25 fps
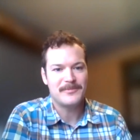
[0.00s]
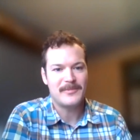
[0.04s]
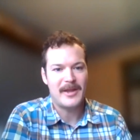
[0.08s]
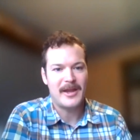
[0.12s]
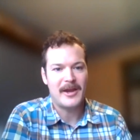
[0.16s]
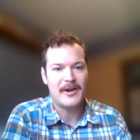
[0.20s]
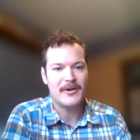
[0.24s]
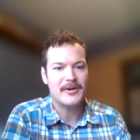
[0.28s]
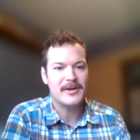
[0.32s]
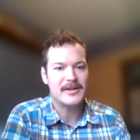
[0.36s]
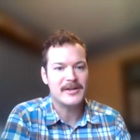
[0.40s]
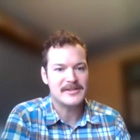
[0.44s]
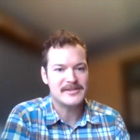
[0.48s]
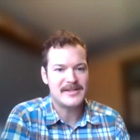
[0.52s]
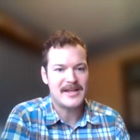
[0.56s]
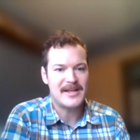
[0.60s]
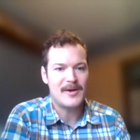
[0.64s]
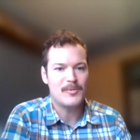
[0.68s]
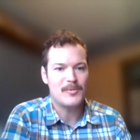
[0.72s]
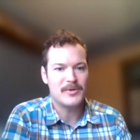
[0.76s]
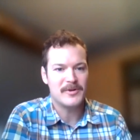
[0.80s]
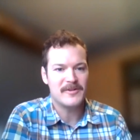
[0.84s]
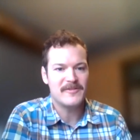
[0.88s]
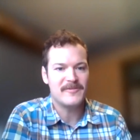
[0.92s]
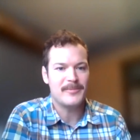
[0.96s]
Areas
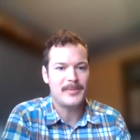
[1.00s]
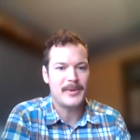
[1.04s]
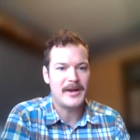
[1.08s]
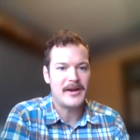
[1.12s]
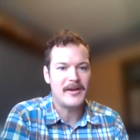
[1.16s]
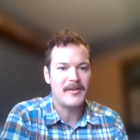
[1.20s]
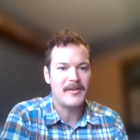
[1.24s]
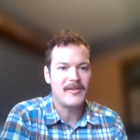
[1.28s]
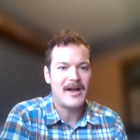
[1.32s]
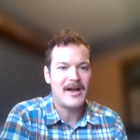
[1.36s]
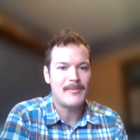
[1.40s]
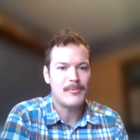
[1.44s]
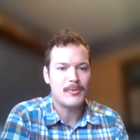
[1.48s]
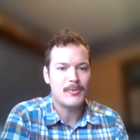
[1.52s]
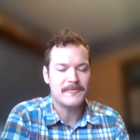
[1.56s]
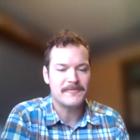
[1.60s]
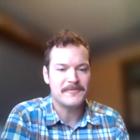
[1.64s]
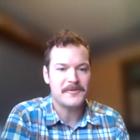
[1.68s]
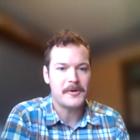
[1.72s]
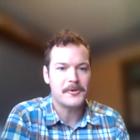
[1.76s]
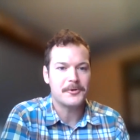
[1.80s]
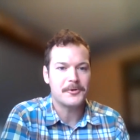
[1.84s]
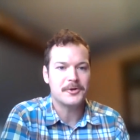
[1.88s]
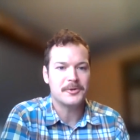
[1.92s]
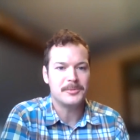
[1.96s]
that would have been a lot more
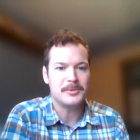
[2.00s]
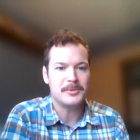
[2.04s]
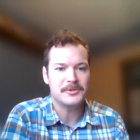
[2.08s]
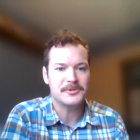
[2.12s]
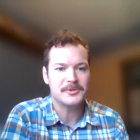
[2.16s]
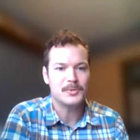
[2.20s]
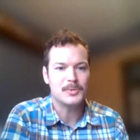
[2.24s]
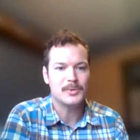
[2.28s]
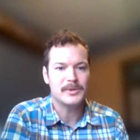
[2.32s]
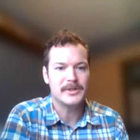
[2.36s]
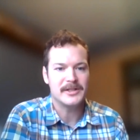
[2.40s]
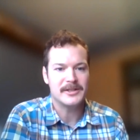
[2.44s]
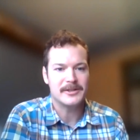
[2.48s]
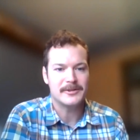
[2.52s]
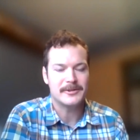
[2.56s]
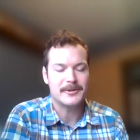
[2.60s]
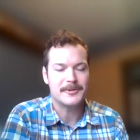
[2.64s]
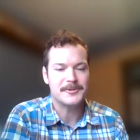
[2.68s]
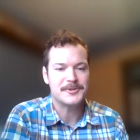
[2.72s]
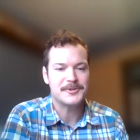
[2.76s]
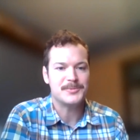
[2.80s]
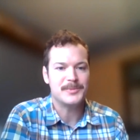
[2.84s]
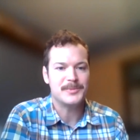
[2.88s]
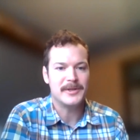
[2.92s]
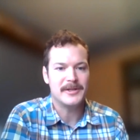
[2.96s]
vulnerable to woody
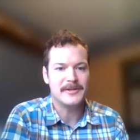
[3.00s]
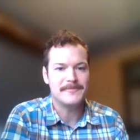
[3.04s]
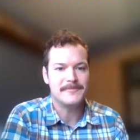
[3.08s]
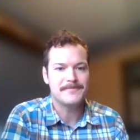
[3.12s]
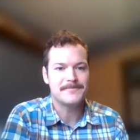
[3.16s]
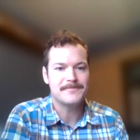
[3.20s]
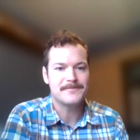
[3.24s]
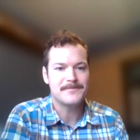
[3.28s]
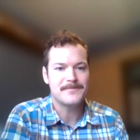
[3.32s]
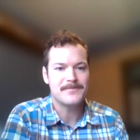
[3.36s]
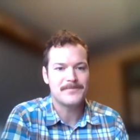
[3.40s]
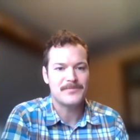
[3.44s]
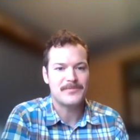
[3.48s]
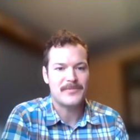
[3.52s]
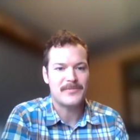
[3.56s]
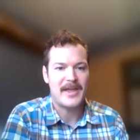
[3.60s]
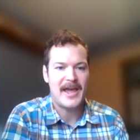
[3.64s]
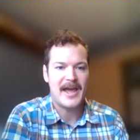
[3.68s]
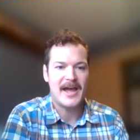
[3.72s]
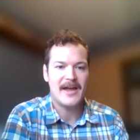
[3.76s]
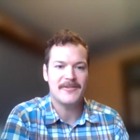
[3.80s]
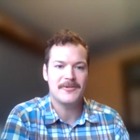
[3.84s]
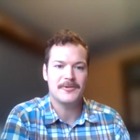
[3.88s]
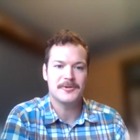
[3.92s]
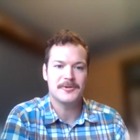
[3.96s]
encroachment
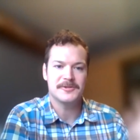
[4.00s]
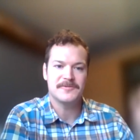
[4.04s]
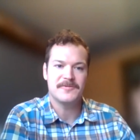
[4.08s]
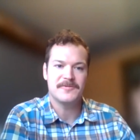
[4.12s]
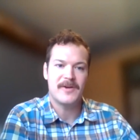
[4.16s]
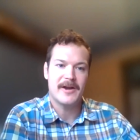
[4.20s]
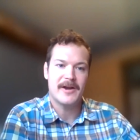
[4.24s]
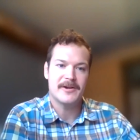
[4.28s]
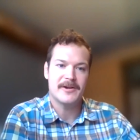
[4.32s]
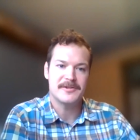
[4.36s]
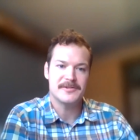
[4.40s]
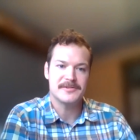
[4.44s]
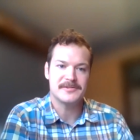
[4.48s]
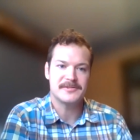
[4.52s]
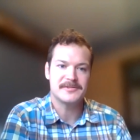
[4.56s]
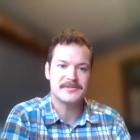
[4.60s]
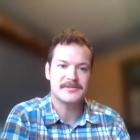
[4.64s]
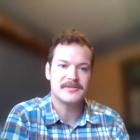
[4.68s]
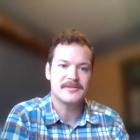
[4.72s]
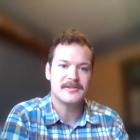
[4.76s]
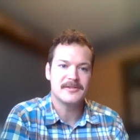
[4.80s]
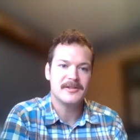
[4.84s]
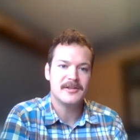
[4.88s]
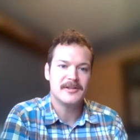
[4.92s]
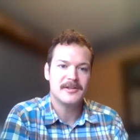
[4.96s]
had those fires
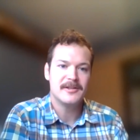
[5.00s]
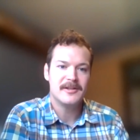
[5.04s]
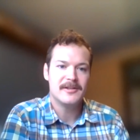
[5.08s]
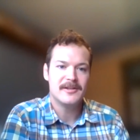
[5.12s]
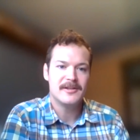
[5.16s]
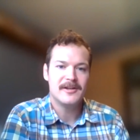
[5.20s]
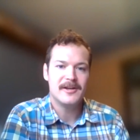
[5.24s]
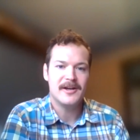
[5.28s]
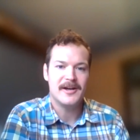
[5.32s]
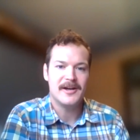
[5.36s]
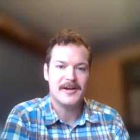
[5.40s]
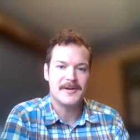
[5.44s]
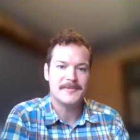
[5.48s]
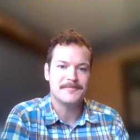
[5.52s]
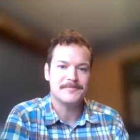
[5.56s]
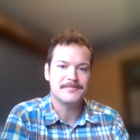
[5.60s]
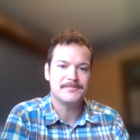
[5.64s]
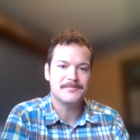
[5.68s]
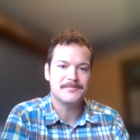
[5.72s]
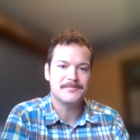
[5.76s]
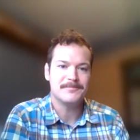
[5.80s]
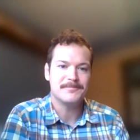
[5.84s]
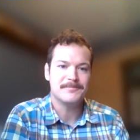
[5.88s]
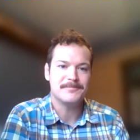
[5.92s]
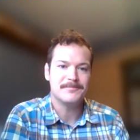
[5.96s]

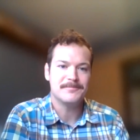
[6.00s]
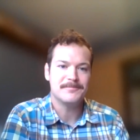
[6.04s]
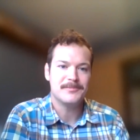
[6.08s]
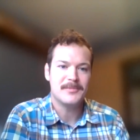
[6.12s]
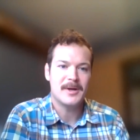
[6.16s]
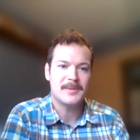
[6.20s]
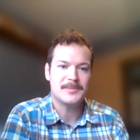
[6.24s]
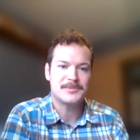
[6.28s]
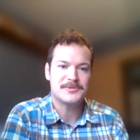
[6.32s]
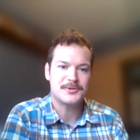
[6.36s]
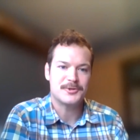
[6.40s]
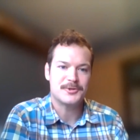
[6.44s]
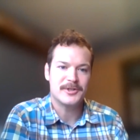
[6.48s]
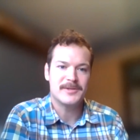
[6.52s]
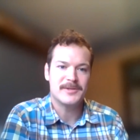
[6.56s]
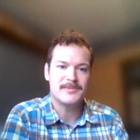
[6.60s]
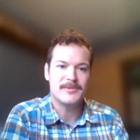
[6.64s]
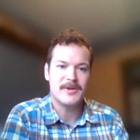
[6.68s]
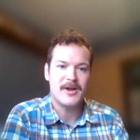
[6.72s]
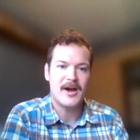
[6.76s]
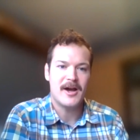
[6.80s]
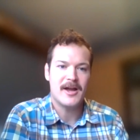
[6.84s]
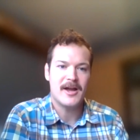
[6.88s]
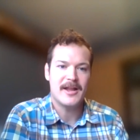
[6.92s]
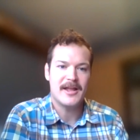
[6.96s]
upstream
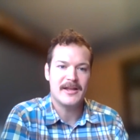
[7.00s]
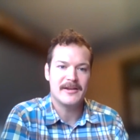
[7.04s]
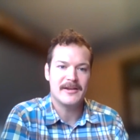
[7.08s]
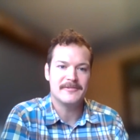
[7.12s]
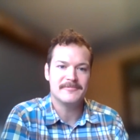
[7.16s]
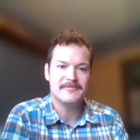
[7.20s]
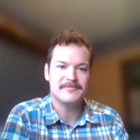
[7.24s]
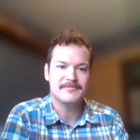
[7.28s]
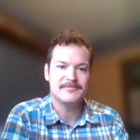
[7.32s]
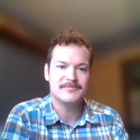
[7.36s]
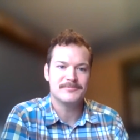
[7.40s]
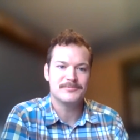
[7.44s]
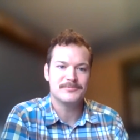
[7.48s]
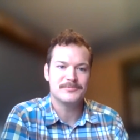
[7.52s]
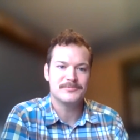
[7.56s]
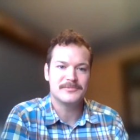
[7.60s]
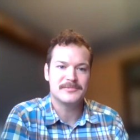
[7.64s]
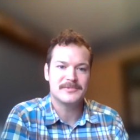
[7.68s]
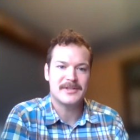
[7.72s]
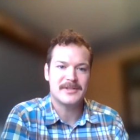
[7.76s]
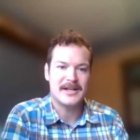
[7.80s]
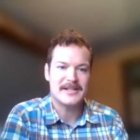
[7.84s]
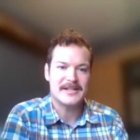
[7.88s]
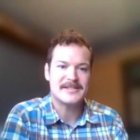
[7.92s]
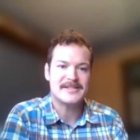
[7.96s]
not had
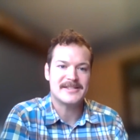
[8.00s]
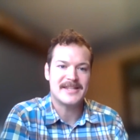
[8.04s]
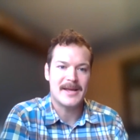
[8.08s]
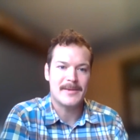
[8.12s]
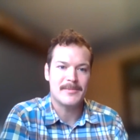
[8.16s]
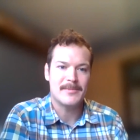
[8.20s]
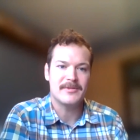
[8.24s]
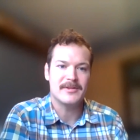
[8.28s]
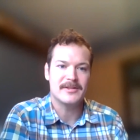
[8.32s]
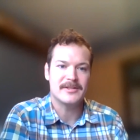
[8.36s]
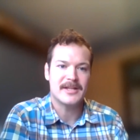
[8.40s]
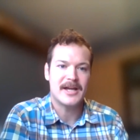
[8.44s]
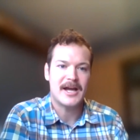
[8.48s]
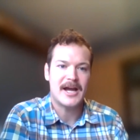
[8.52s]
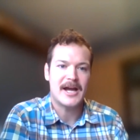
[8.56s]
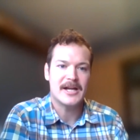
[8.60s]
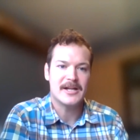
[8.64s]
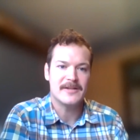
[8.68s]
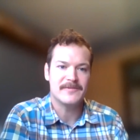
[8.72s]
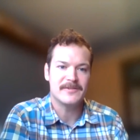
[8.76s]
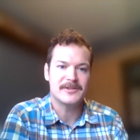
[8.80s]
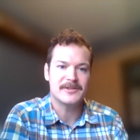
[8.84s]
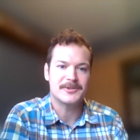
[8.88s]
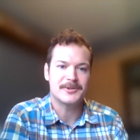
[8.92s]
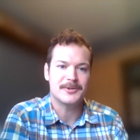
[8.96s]
kind of stemmed the tide of
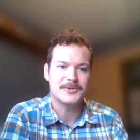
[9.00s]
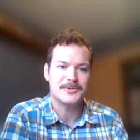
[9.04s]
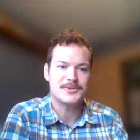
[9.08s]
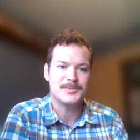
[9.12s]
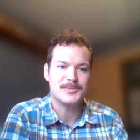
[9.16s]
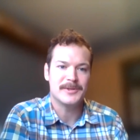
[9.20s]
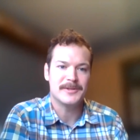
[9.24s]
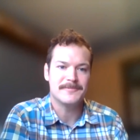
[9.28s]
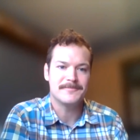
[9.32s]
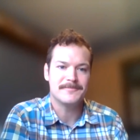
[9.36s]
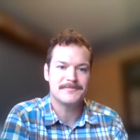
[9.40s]
encroachment.